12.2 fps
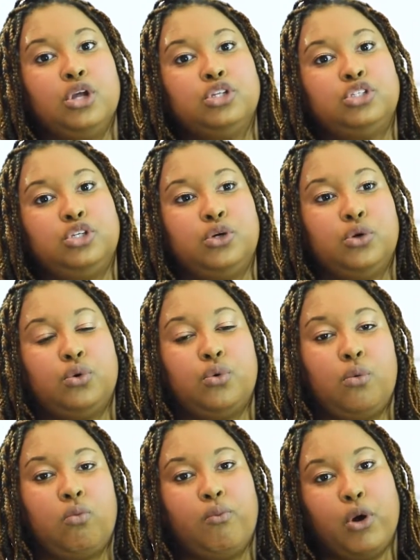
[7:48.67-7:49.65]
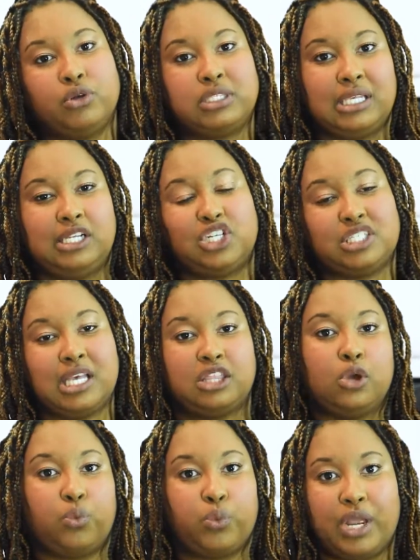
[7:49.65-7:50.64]
do mostly just like
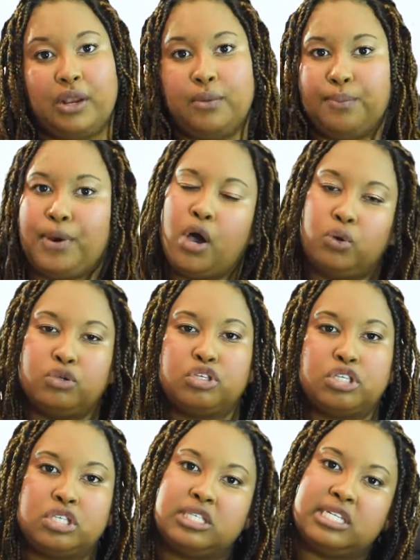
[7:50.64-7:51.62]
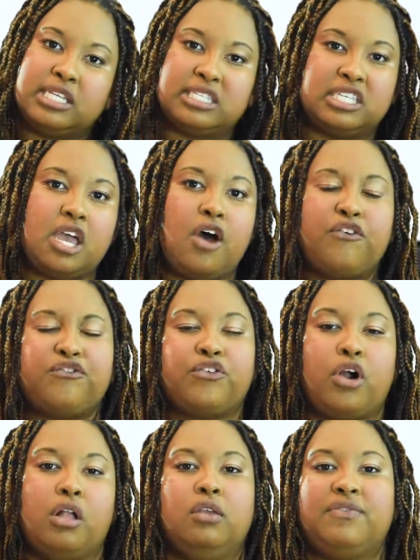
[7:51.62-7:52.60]
the written posts and stuff for
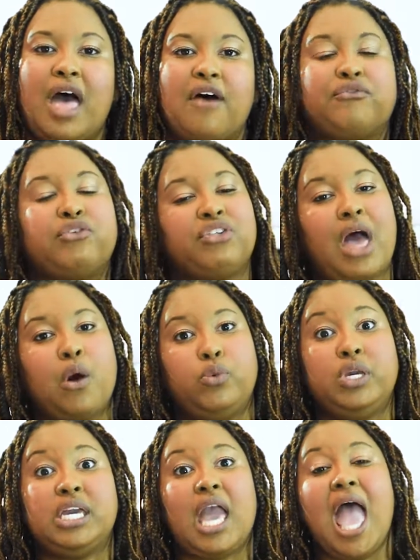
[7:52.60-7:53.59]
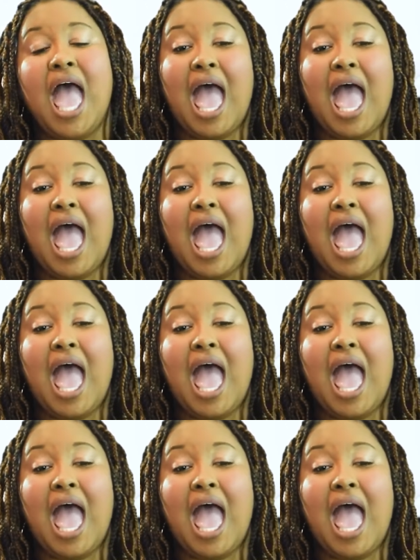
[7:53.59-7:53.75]
all of that for that week.